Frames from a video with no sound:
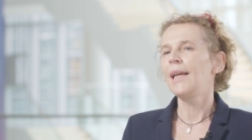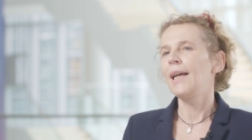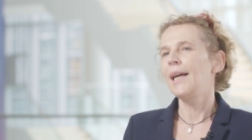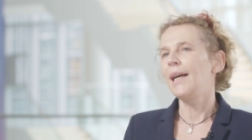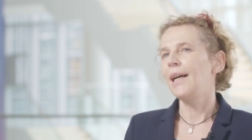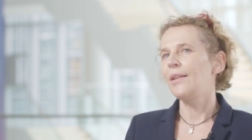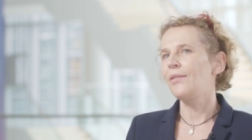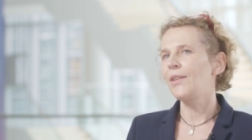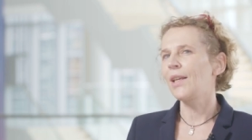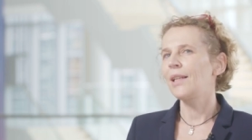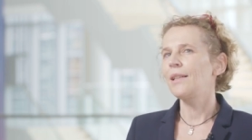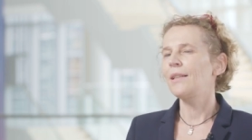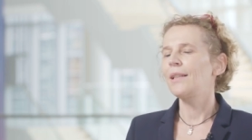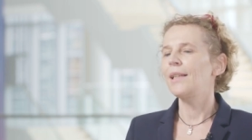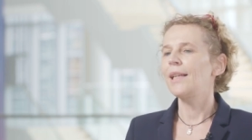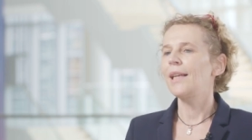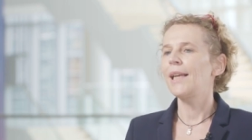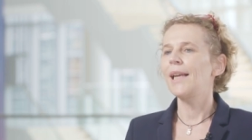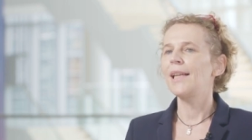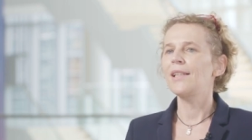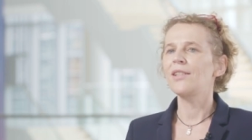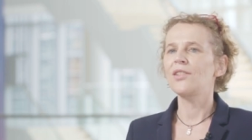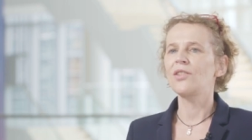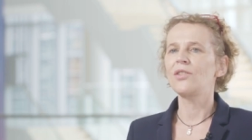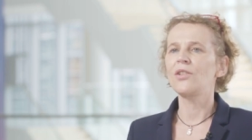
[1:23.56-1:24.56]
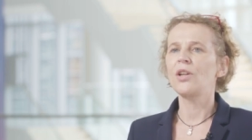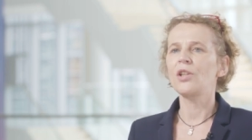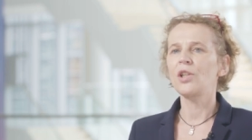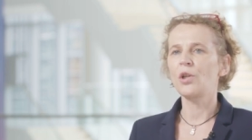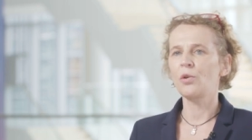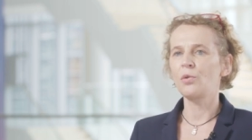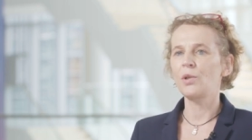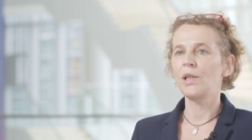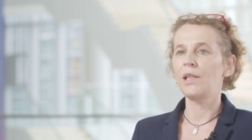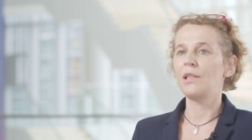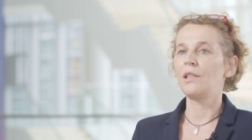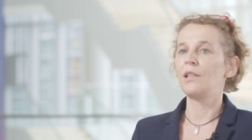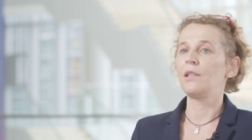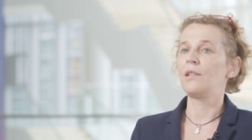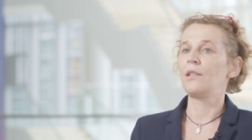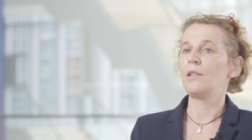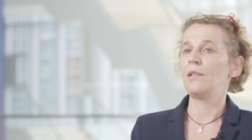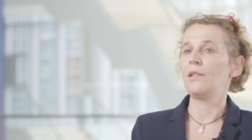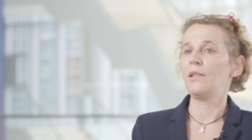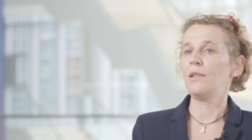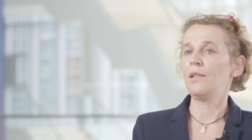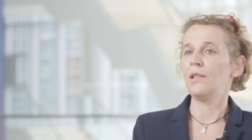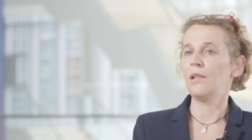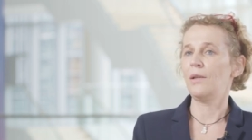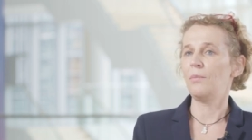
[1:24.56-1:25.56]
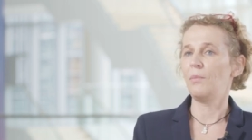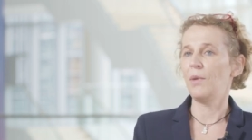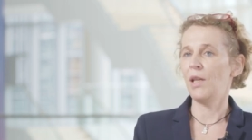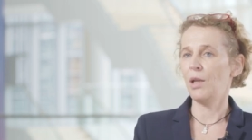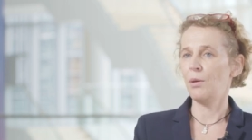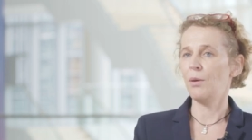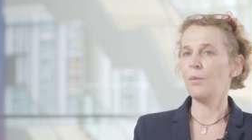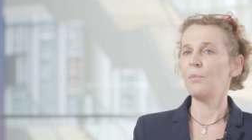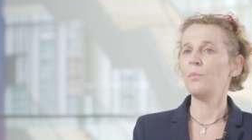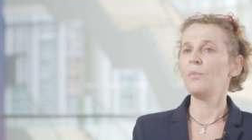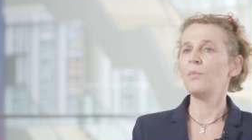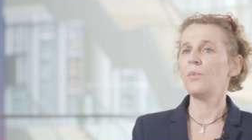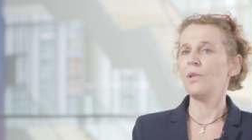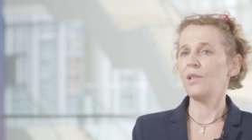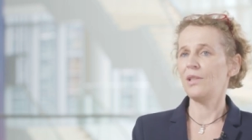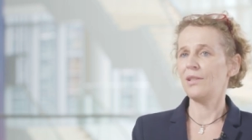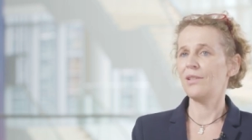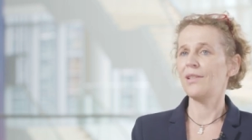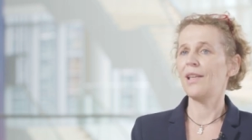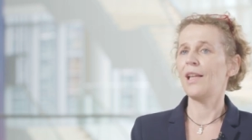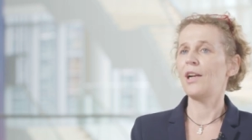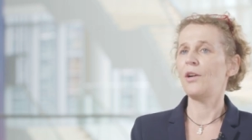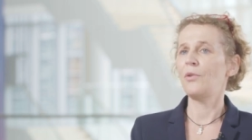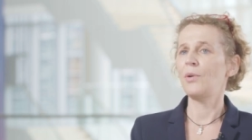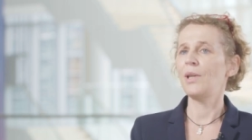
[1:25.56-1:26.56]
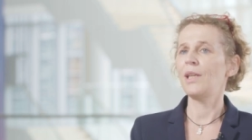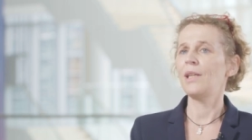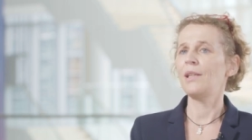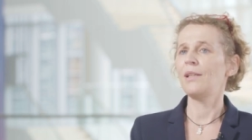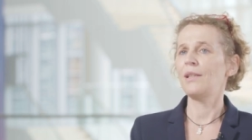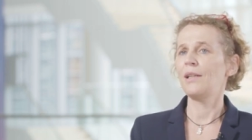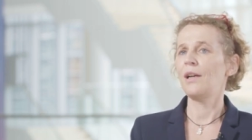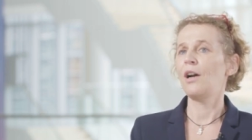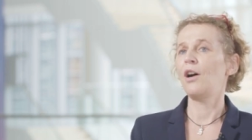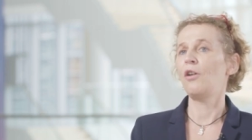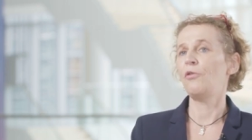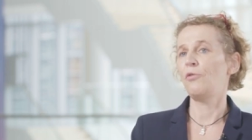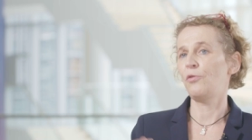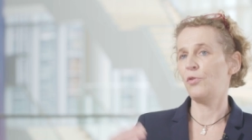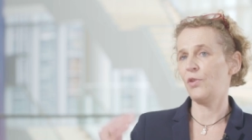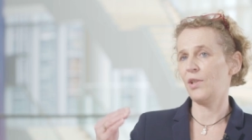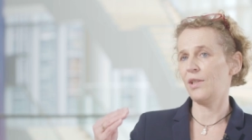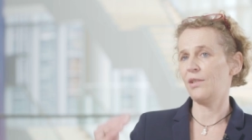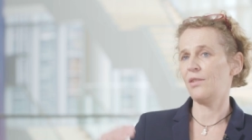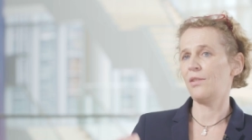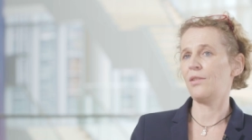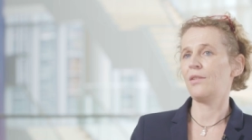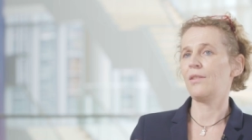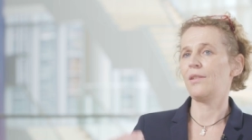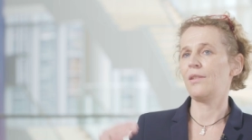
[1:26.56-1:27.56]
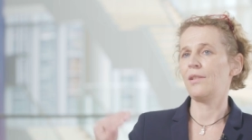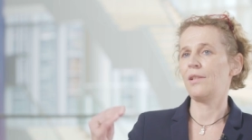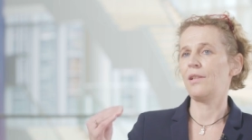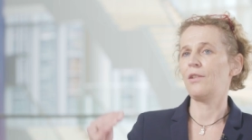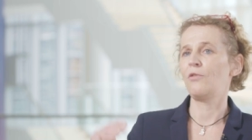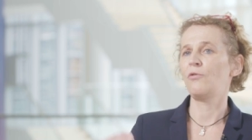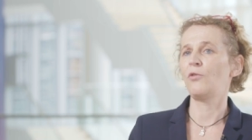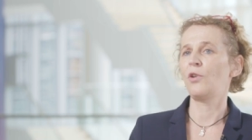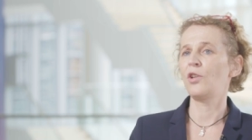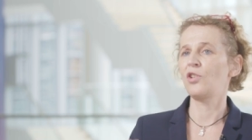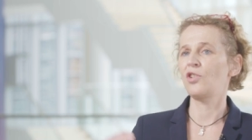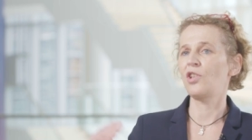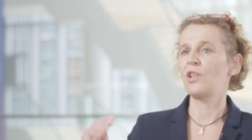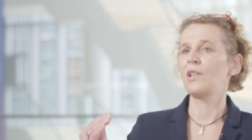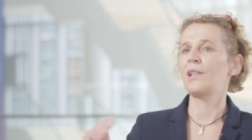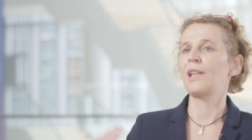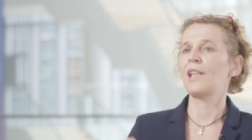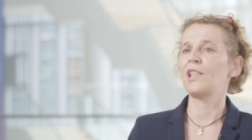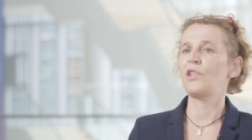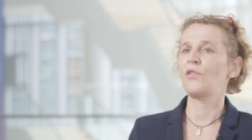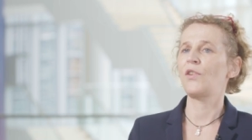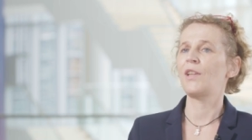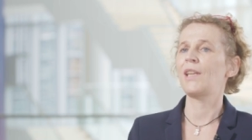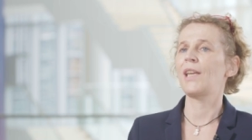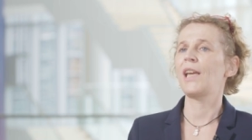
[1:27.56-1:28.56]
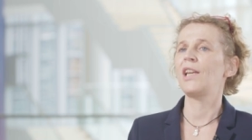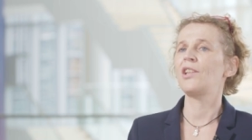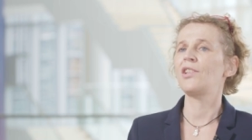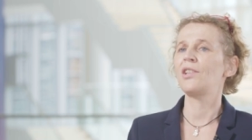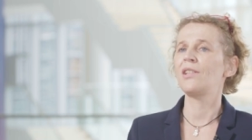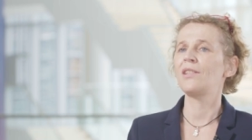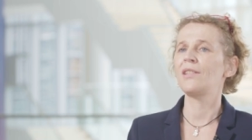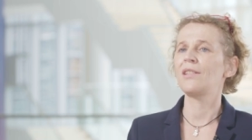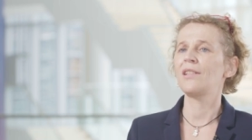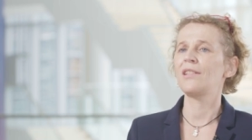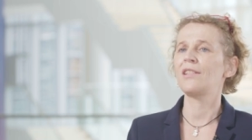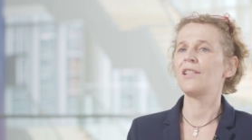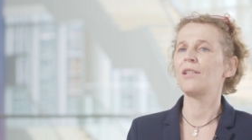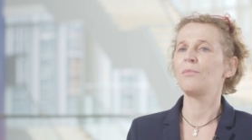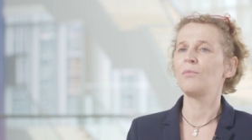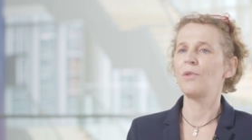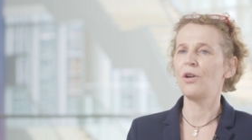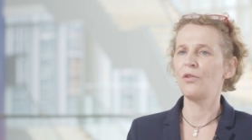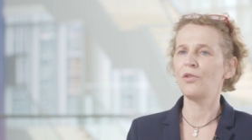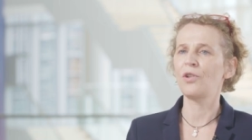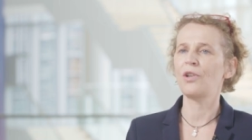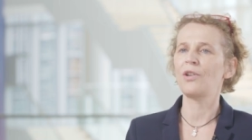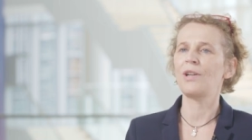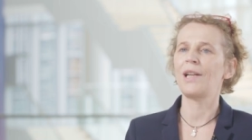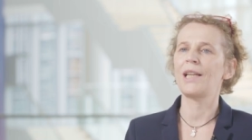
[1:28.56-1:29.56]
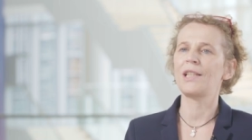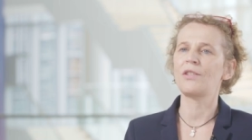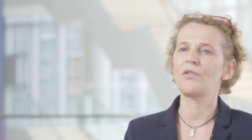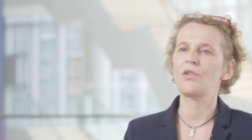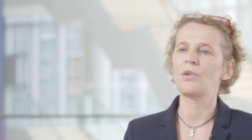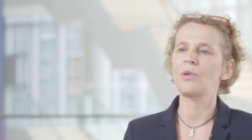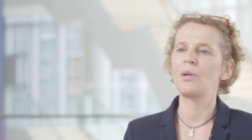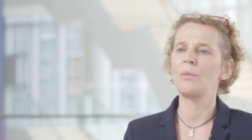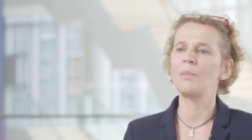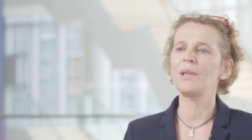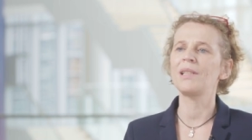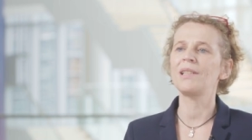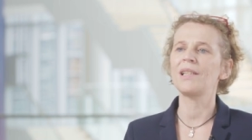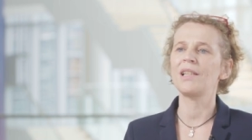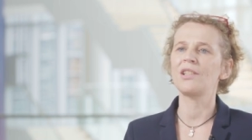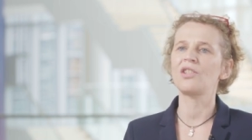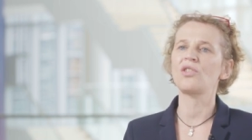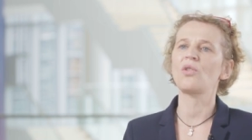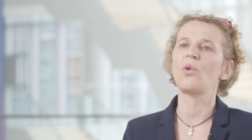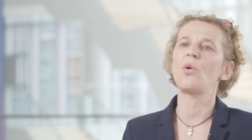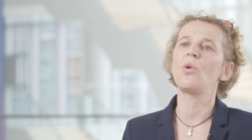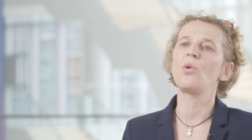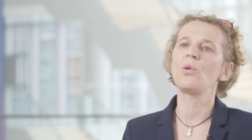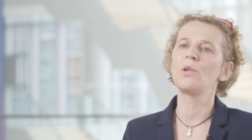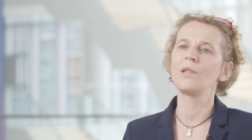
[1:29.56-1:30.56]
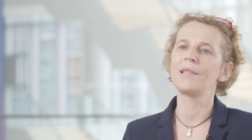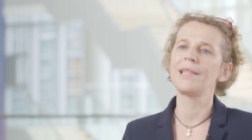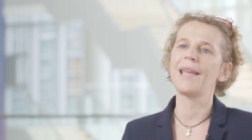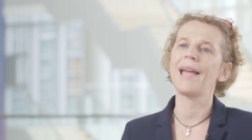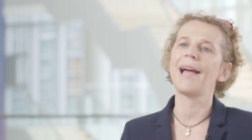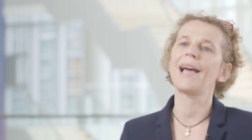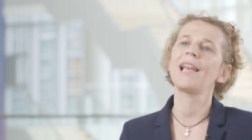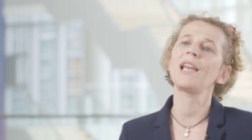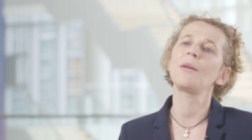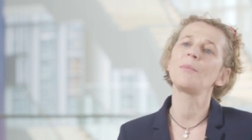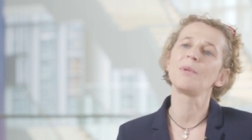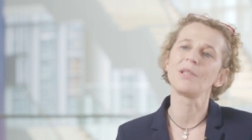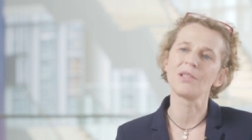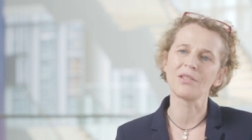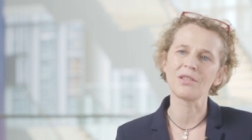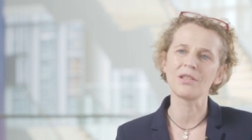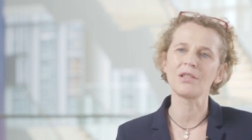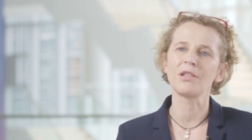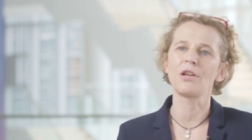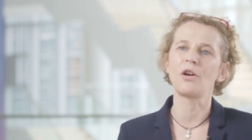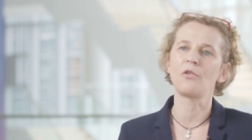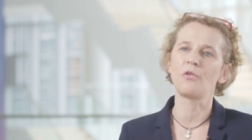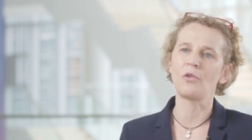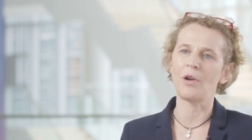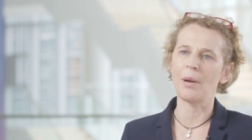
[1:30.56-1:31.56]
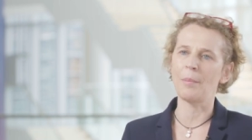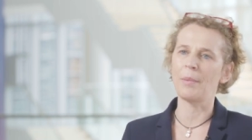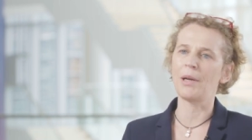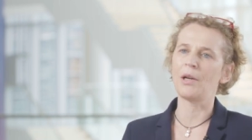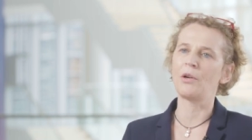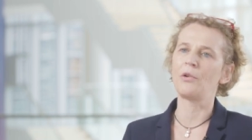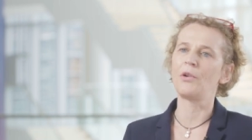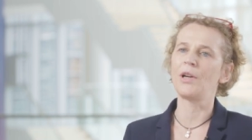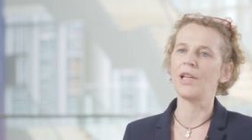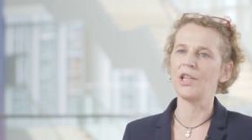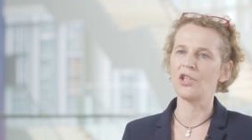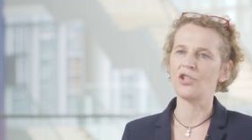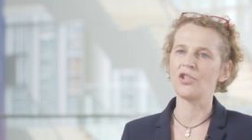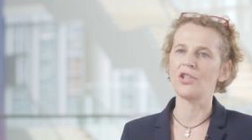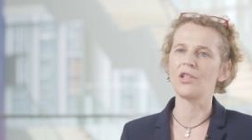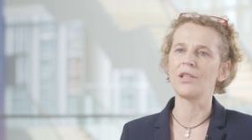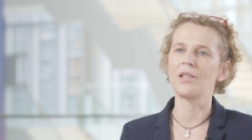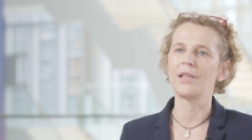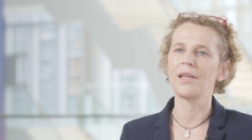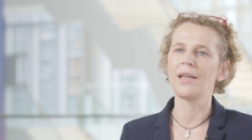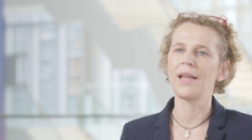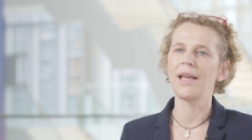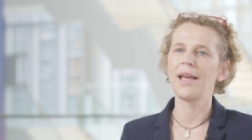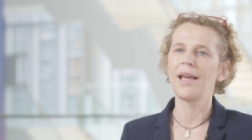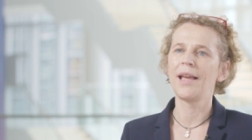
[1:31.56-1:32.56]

And then it's not only the minimum salary of this function classification system of the collective agreement, it's all the elements of remuneration.